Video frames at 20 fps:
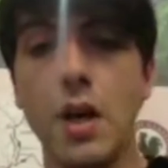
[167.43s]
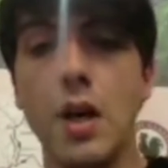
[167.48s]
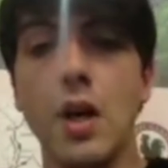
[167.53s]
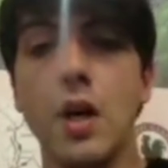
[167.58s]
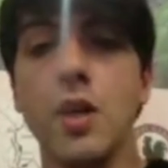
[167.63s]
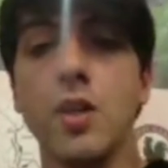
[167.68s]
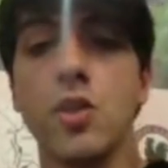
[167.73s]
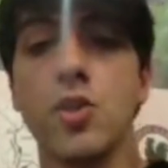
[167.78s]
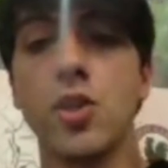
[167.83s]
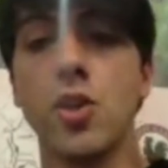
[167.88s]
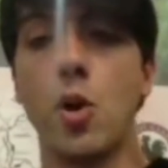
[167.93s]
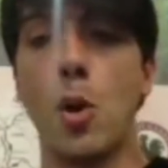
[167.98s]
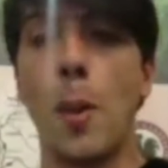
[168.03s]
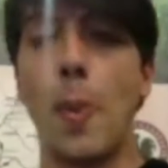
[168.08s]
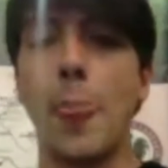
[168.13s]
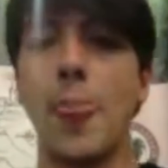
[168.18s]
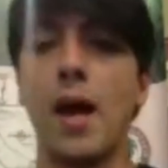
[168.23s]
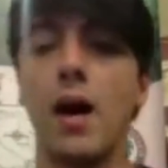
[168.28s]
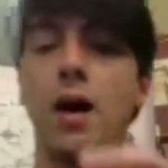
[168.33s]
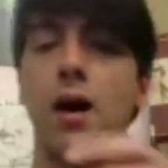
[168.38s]
So
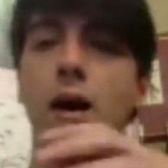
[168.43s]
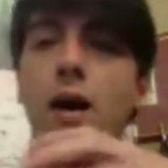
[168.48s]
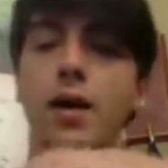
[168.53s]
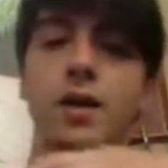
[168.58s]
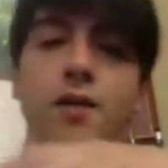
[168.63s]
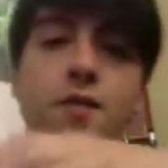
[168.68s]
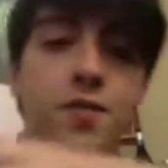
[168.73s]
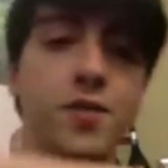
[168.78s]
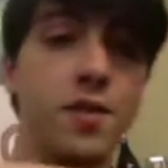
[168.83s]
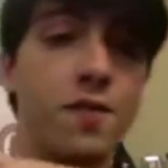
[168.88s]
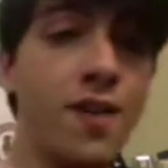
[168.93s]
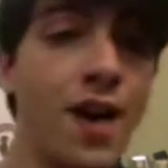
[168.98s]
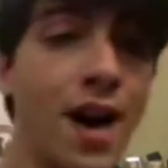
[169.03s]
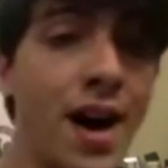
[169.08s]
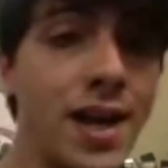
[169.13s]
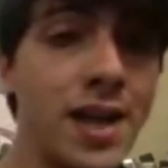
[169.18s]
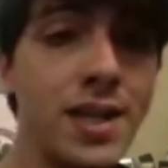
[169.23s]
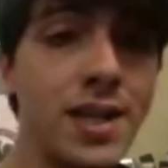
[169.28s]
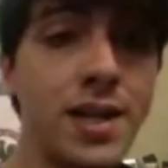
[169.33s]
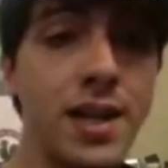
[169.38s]
if the
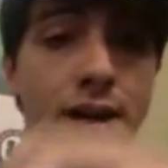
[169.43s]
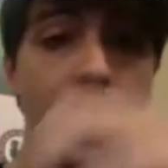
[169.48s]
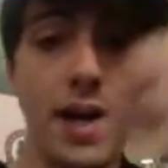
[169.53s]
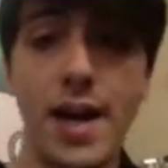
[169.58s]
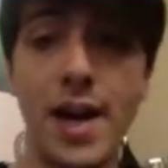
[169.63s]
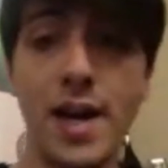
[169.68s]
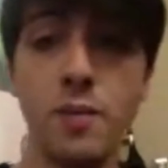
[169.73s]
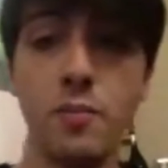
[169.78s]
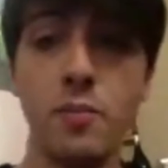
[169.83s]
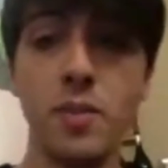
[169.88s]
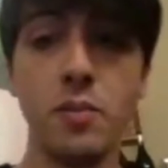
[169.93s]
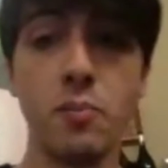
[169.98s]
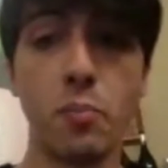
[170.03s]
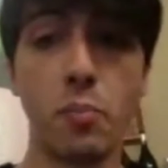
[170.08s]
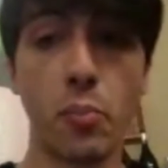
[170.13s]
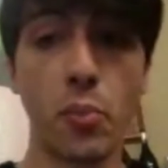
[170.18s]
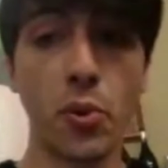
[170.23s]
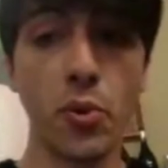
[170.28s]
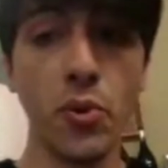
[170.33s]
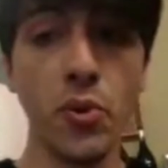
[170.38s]
vine had been
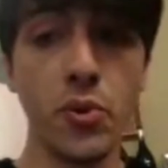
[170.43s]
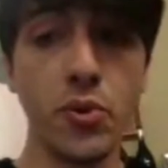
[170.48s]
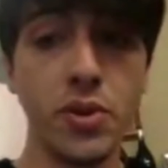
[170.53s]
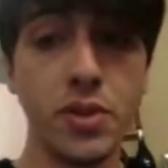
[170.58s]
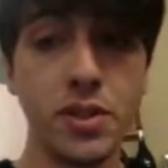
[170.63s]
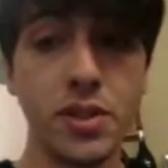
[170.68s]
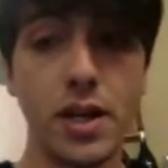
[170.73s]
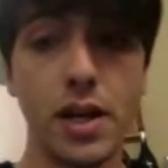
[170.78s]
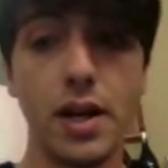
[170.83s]
pruned